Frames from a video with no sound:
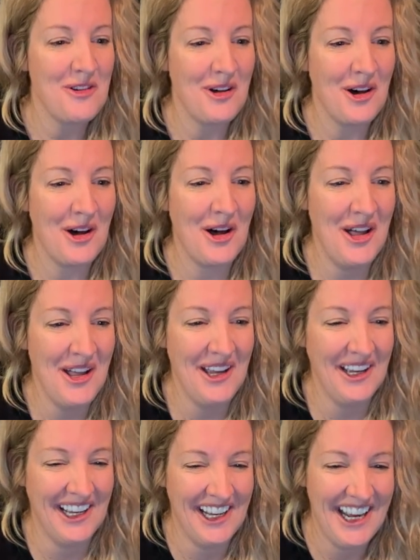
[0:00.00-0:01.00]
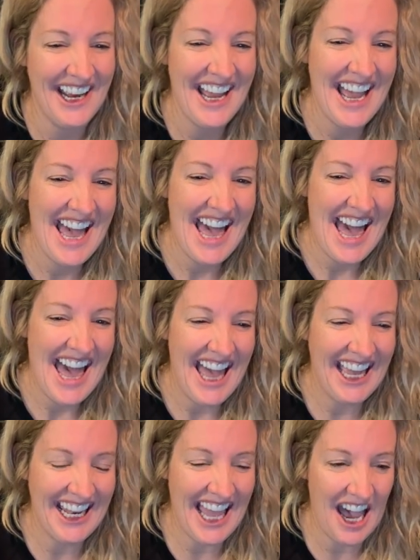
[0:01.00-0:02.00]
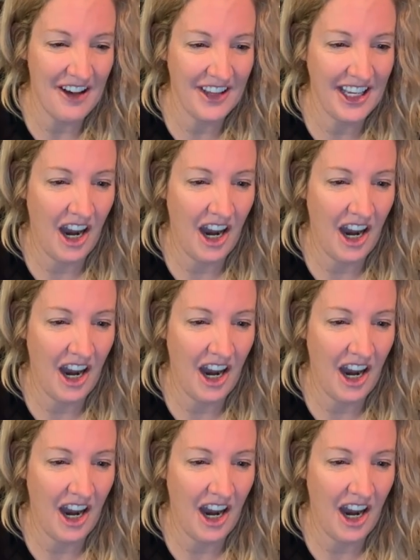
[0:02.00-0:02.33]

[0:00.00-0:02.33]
and having